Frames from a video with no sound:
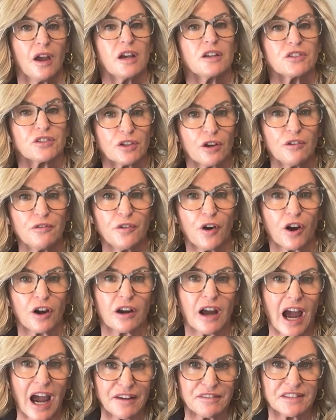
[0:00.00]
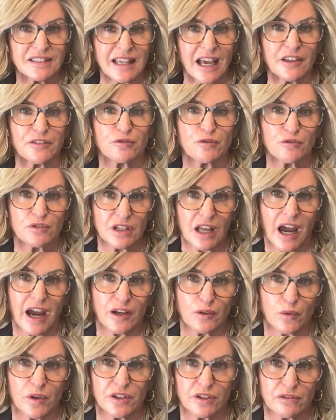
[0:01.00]
So far, I've sat through
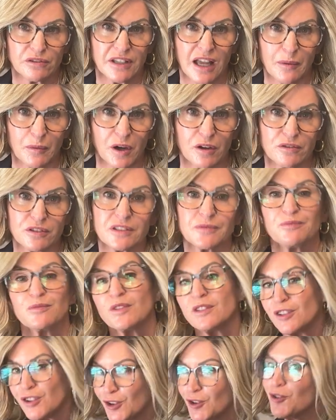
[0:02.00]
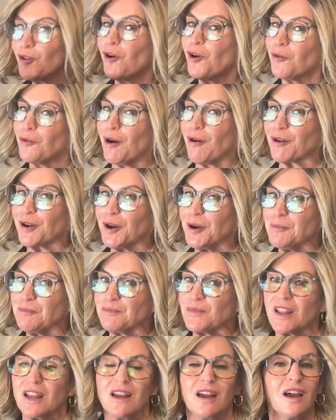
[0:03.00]
9 window demos. You're welcome.
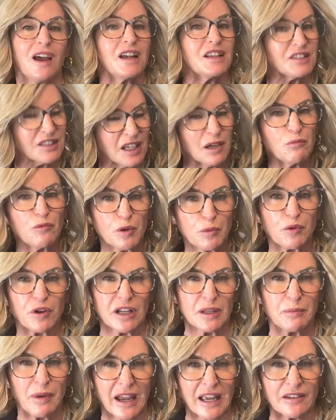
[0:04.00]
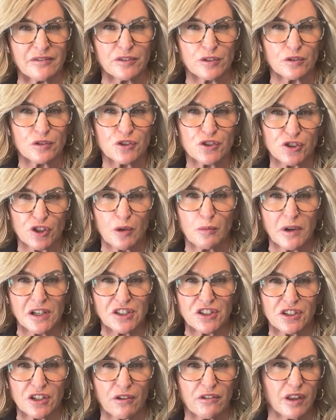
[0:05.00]
Some were pretty painful, so
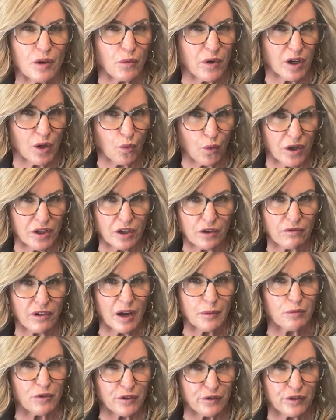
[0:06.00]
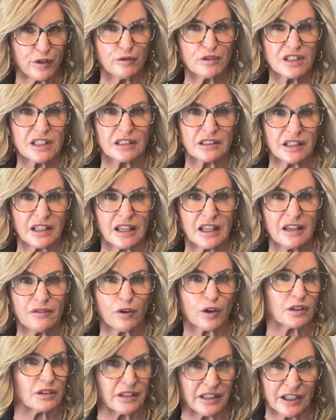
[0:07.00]
much so that when a window rep refused to leave
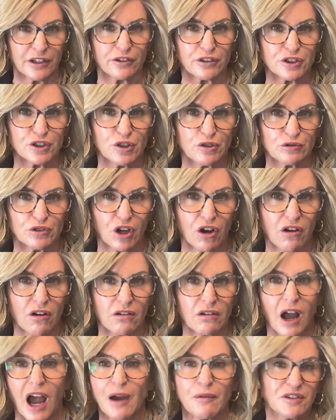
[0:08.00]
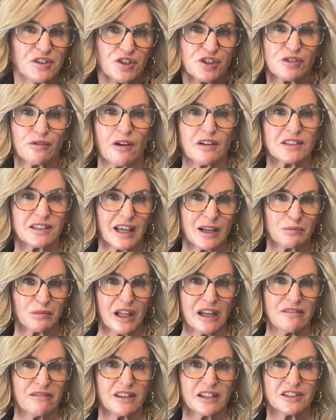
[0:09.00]
or lingered too long, I would just go outside and
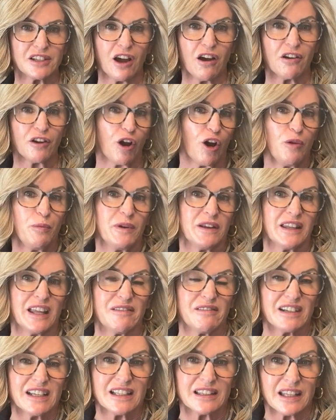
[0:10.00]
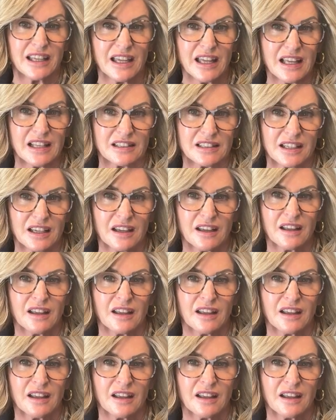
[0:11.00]
play with the dog, hoping they would get the hint.